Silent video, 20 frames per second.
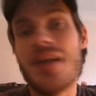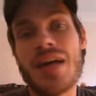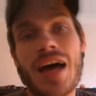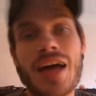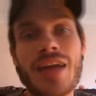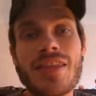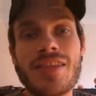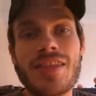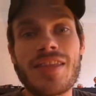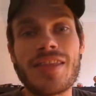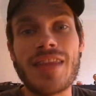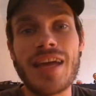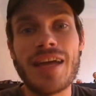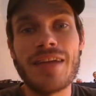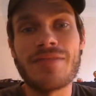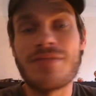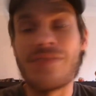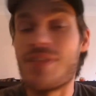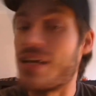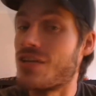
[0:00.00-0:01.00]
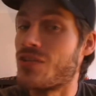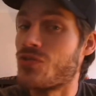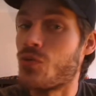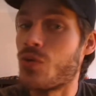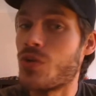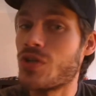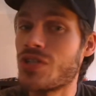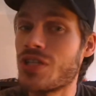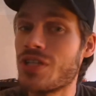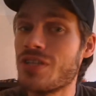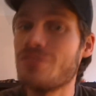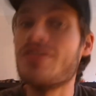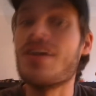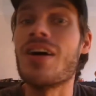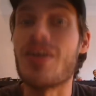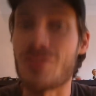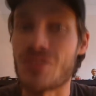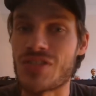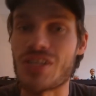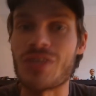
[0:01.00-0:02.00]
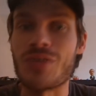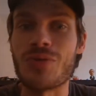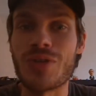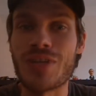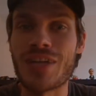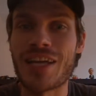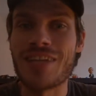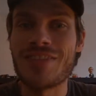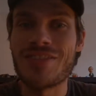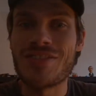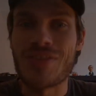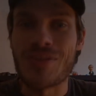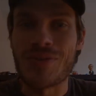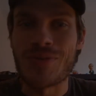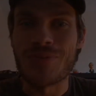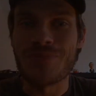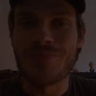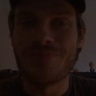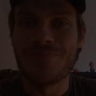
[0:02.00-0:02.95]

other than that, thanks for watching. I'll see you all again soon.